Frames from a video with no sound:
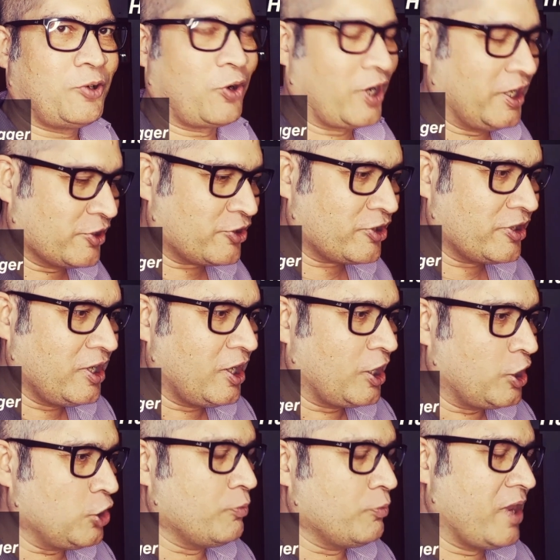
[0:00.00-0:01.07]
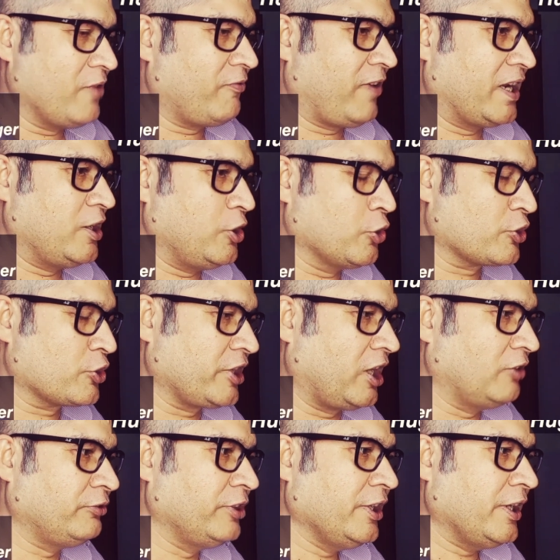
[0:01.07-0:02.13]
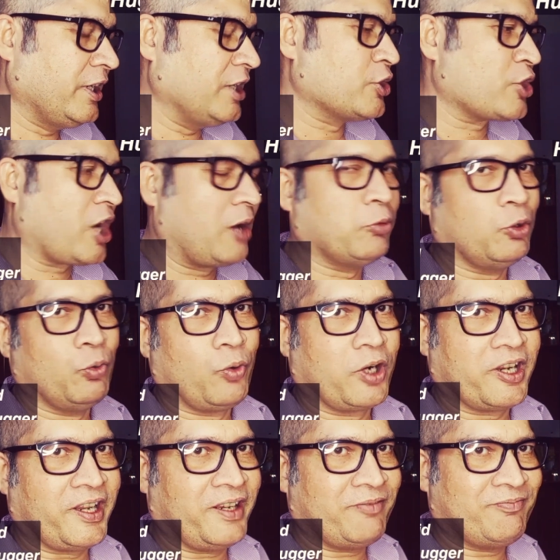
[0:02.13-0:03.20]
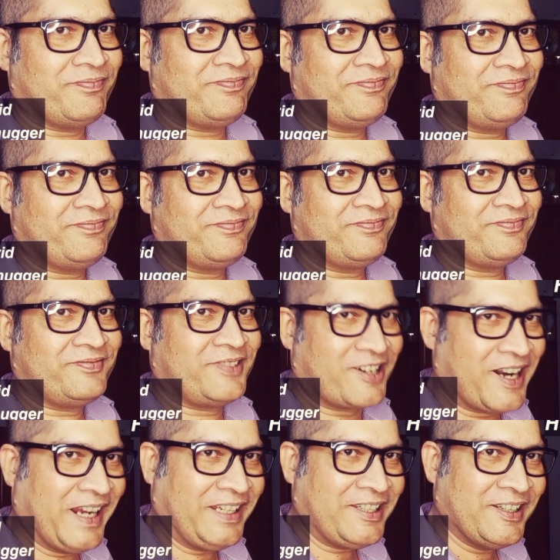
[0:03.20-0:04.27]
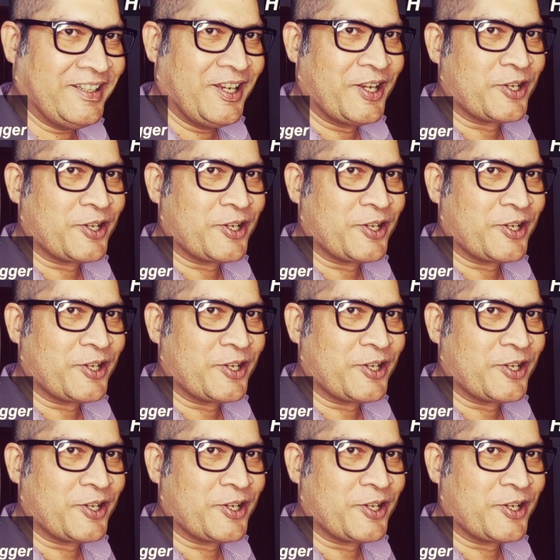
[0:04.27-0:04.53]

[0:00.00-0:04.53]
or else you may find yourself in trouble one day. All right.